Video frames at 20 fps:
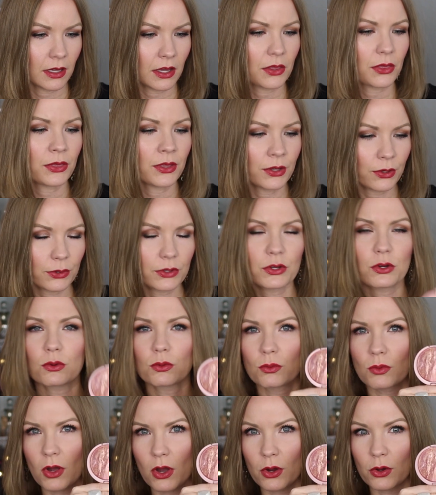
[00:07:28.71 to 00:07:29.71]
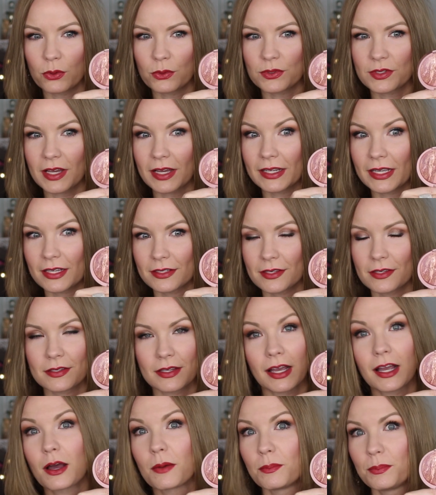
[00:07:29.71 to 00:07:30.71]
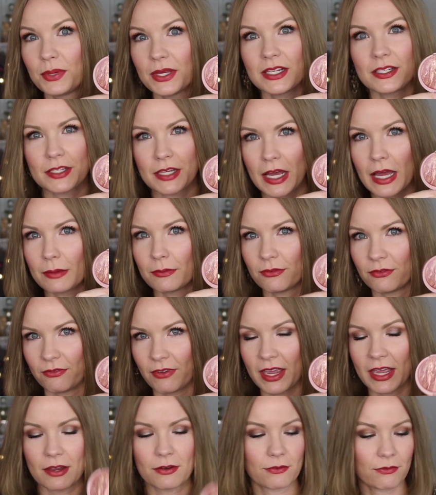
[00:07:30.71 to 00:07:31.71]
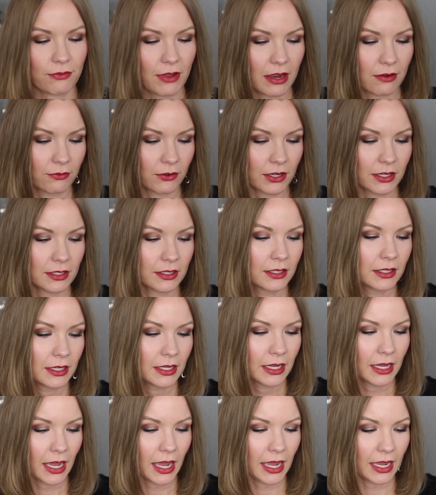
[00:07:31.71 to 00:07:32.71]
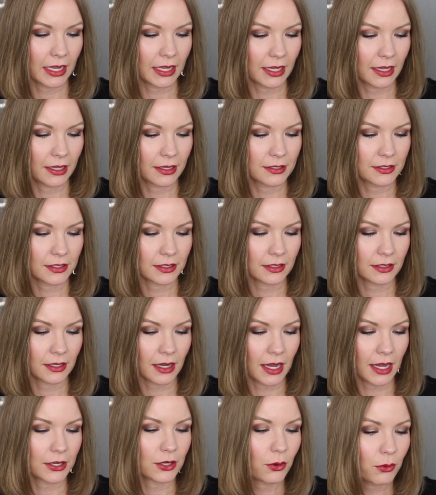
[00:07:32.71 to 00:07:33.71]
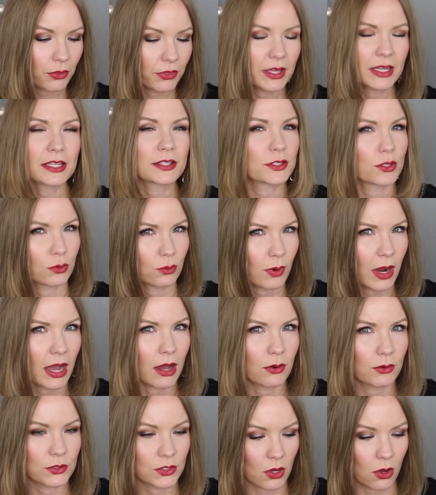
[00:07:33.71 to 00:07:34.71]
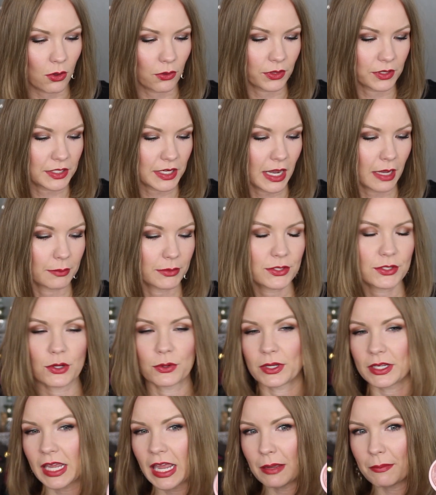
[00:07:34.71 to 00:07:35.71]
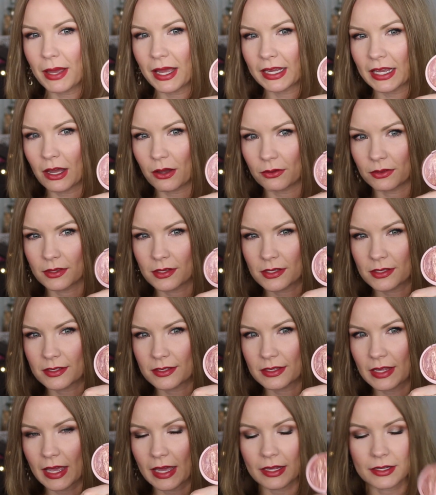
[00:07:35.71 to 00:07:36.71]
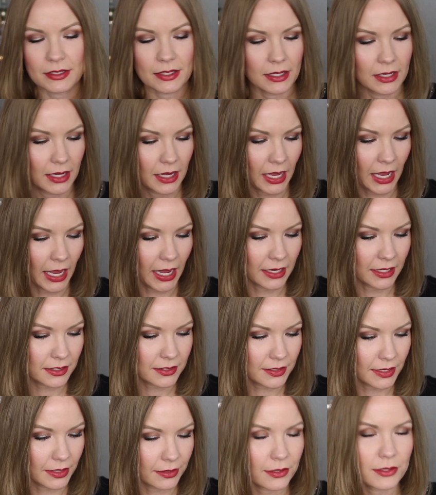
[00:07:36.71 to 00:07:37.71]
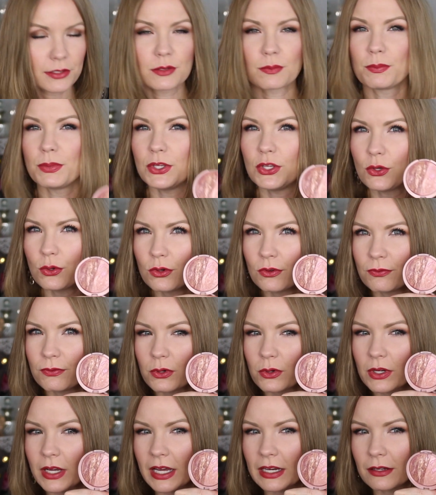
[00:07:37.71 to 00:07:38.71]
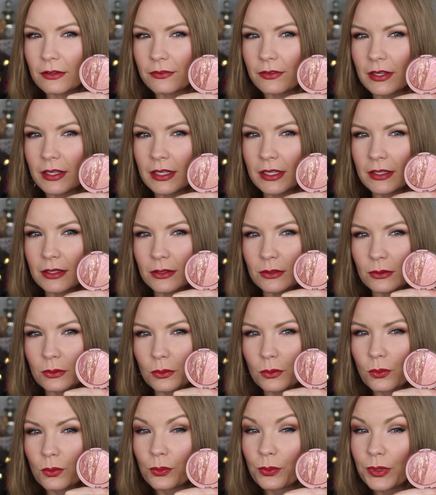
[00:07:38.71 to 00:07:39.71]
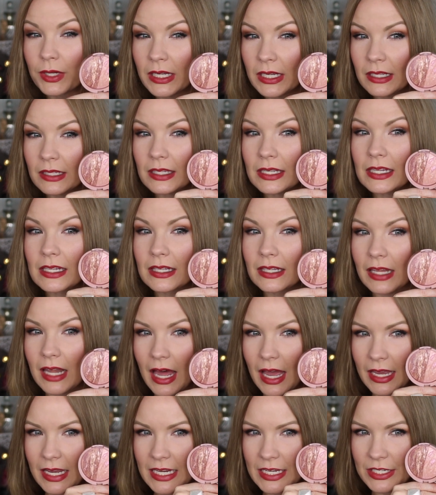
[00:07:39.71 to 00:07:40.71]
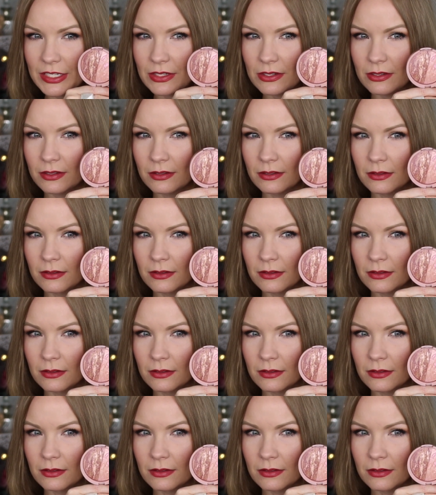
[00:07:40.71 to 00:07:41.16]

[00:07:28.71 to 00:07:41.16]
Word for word: Ethereal Rose, I guess, is like a big time fan favorite, and I don't think it's around all the time. So it came back out in this set, and it's like this beautiful kind of really light